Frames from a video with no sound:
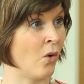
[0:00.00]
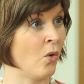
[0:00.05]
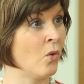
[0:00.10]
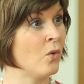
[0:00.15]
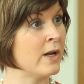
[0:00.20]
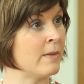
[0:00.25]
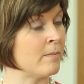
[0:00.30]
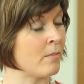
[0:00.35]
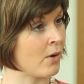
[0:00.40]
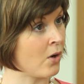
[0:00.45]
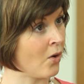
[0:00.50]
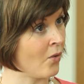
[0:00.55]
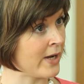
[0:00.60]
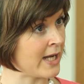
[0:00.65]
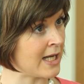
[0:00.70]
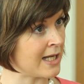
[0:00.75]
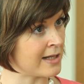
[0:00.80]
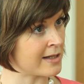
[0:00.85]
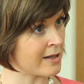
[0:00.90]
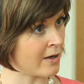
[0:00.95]
all
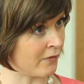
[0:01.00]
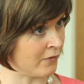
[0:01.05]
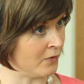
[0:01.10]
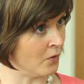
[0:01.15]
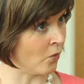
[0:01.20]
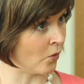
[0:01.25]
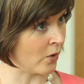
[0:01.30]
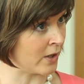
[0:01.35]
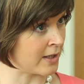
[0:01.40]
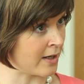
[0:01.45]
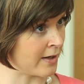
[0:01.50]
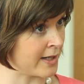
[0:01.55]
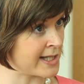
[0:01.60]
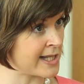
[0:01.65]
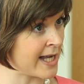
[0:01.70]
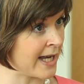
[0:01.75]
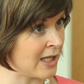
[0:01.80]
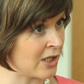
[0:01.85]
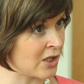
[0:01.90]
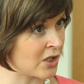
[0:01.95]
employees of an
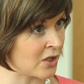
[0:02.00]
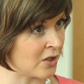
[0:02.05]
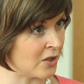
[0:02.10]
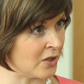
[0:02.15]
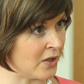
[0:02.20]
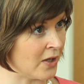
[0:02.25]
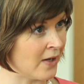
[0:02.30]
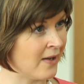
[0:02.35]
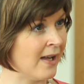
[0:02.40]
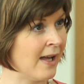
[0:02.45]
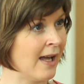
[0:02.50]
organisation.